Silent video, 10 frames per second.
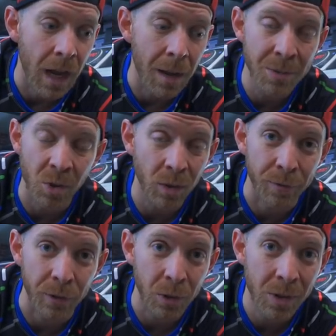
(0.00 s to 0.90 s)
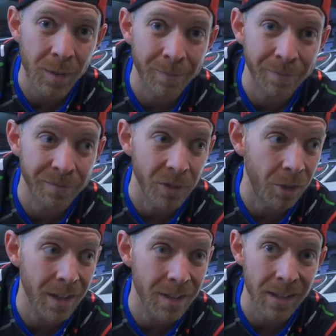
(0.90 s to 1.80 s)
I'm sorry folks,
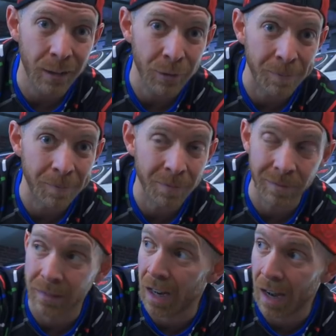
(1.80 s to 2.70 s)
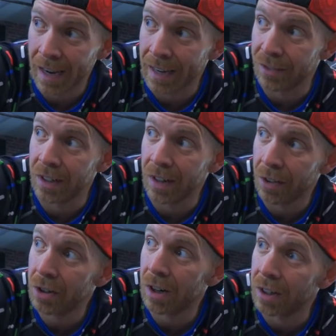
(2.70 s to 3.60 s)
you gotta suffer. I have
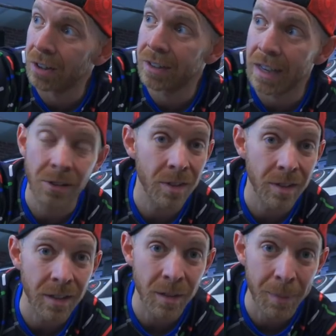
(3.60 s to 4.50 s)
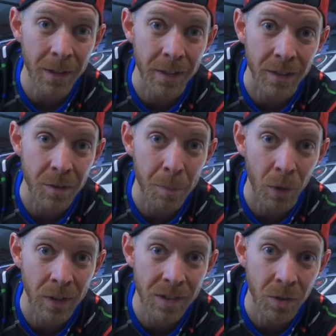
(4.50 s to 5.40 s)
another 100,000 experience
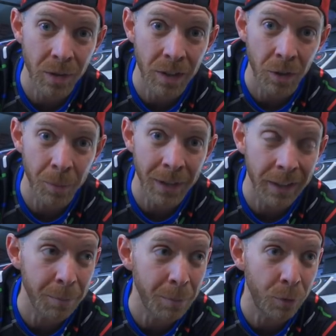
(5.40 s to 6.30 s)
points to accumulate